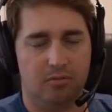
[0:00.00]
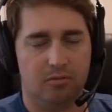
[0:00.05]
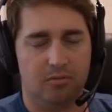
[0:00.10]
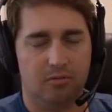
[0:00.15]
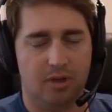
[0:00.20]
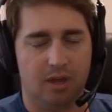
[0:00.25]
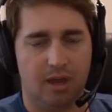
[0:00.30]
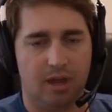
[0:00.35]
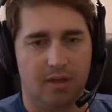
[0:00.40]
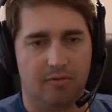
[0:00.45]

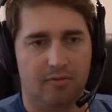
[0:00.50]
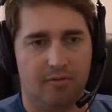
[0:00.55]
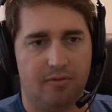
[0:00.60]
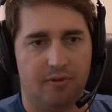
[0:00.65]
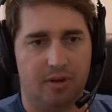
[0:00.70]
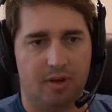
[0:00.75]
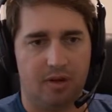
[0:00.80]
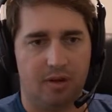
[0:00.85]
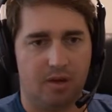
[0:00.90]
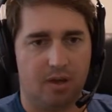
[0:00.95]
I have
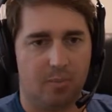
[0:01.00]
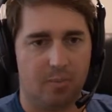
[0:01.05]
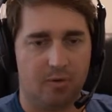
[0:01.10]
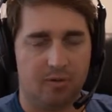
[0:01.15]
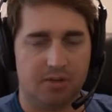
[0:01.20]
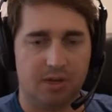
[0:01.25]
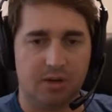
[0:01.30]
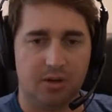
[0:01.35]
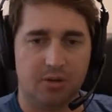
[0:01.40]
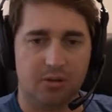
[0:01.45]
a couple
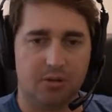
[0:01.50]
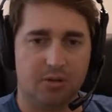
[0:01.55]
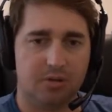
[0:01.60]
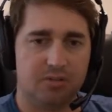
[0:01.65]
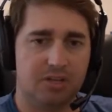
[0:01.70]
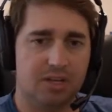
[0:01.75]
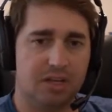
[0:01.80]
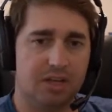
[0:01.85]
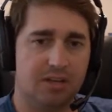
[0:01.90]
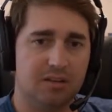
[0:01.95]
Town Hall
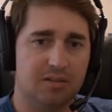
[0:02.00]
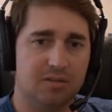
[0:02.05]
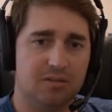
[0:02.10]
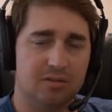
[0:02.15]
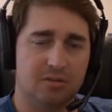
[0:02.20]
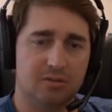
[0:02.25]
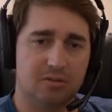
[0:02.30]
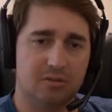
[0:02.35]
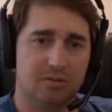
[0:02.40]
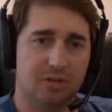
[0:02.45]
13s,
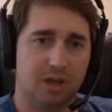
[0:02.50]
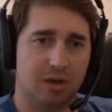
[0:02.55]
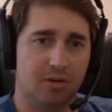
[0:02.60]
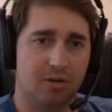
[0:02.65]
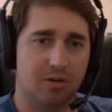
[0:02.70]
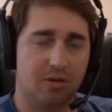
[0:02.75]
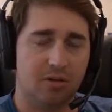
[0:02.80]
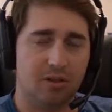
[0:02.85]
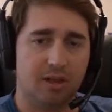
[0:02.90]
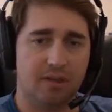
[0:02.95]
two Town
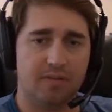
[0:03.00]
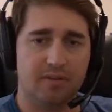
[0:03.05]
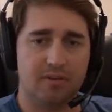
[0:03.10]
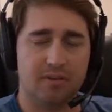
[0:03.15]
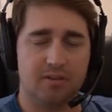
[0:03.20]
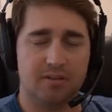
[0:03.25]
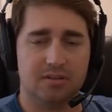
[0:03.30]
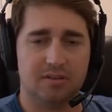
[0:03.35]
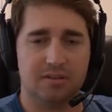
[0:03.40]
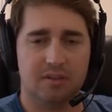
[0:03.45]
Hall 11s,